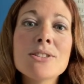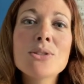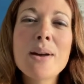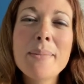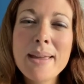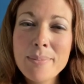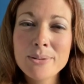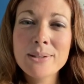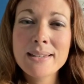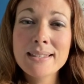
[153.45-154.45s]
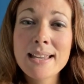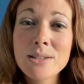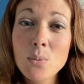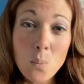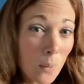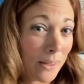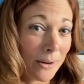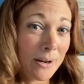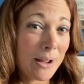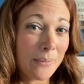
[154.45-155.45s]
So I'm able to assess whether or
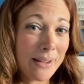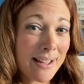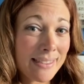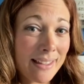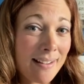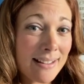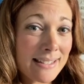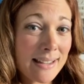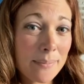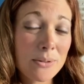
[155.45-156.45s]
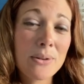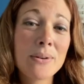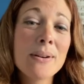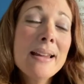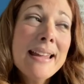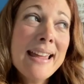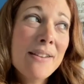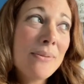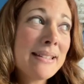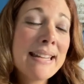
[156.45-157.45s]
not we got the concept, and
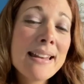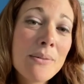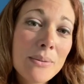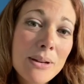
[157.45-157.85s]
if we didn't,